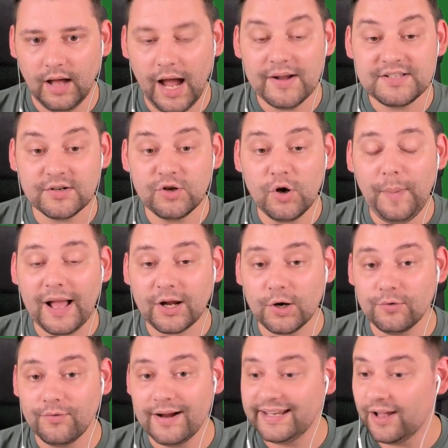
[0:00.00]
Oh, it's on your back
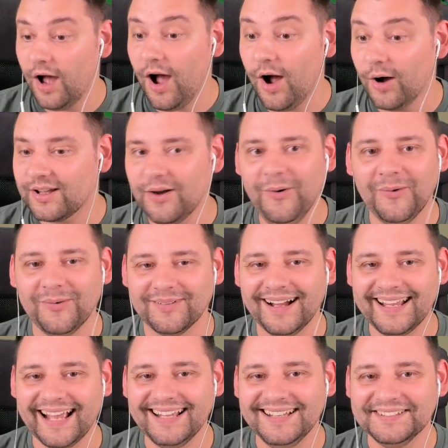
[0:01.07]
already. Oh, cool.
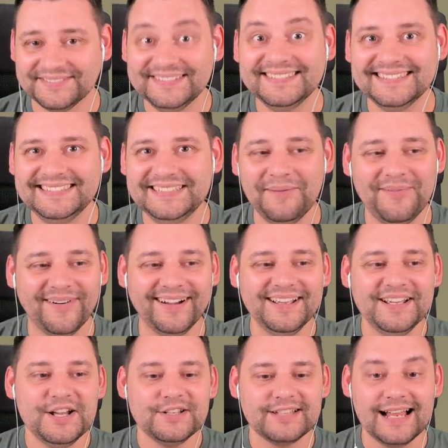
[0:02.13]
Okay. Yeah, boy.
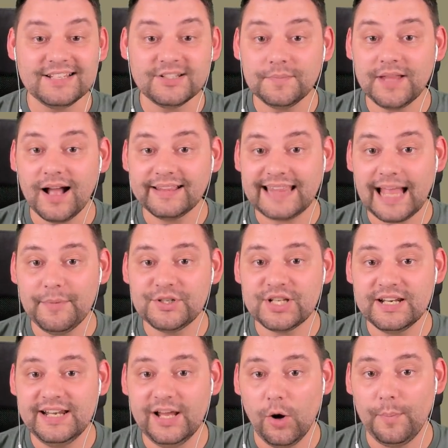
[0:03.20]
So that's up that damage
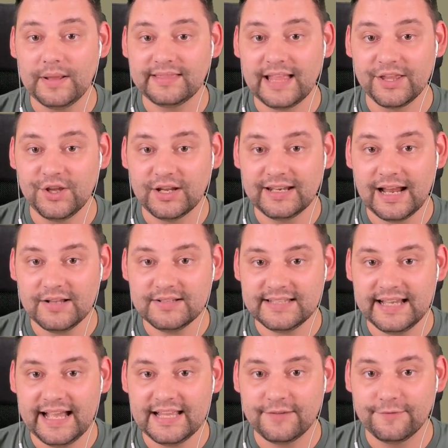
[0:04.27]
a little bit then. You can now
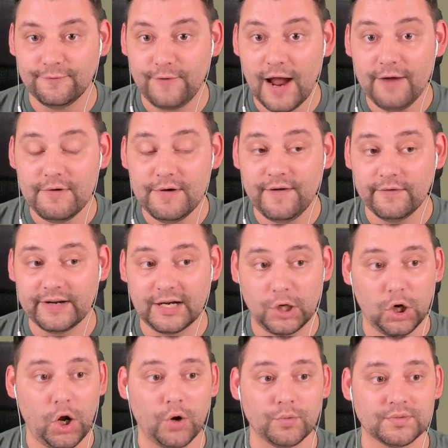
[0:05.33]
see it's very, very
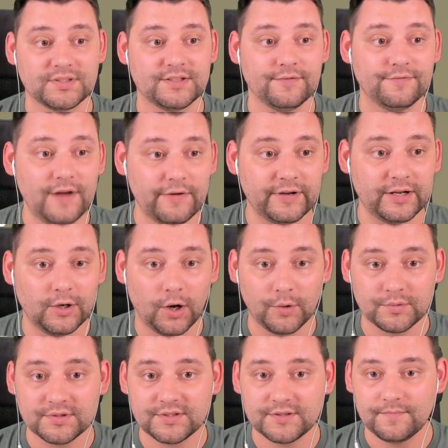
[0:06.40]
close. Very
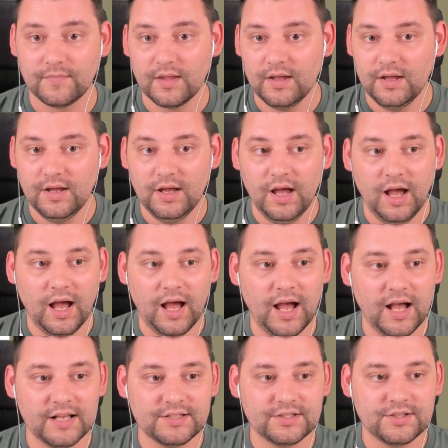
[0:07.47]
close.
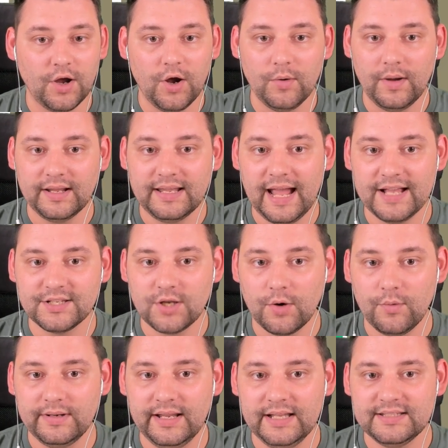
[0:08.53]
Uh, so, okay.
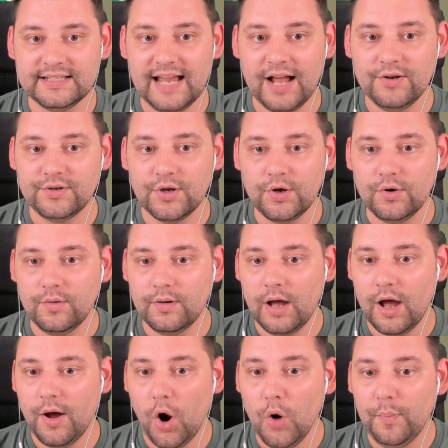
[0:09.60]
So we need to now do
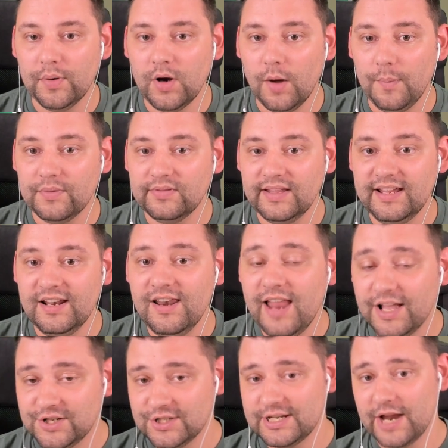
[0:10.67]
uh, open up the
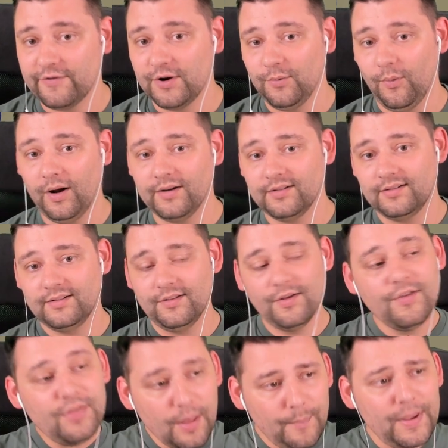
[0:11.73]
legendary one
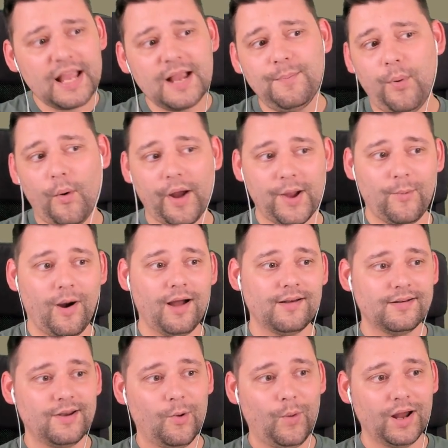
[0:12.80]
the big boy
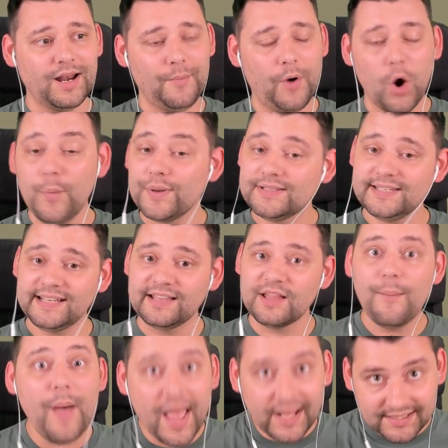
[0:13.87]
one, the one I'm hoping to get
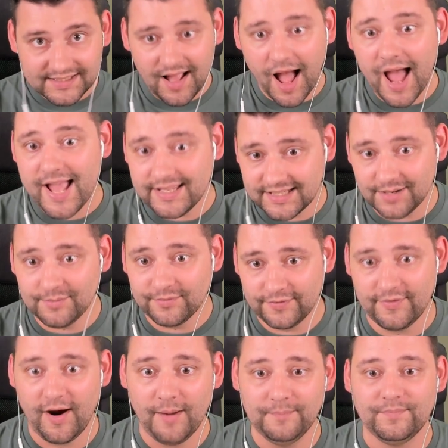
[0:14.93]
the best item
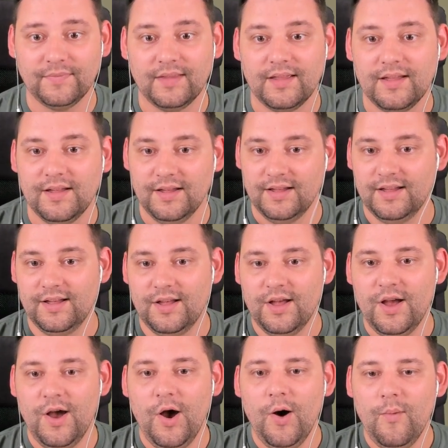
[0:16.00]
from.
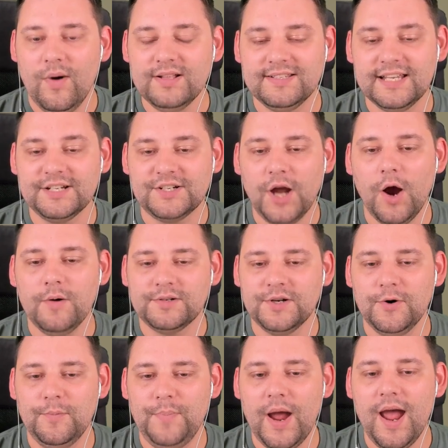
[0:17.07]
What's it going
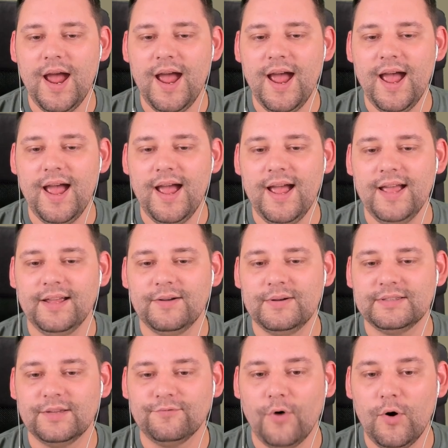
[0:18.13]
to be?
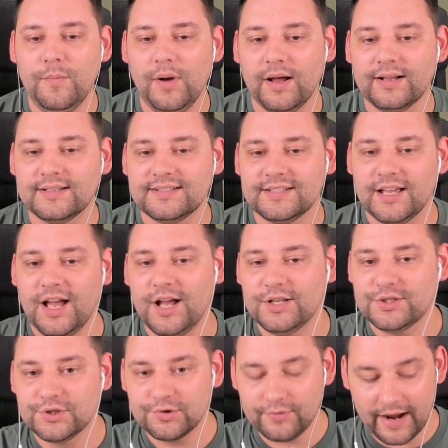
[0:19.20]
The Roblox uh,
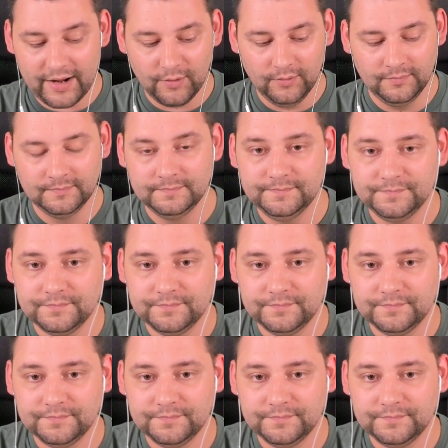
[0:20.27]
trail.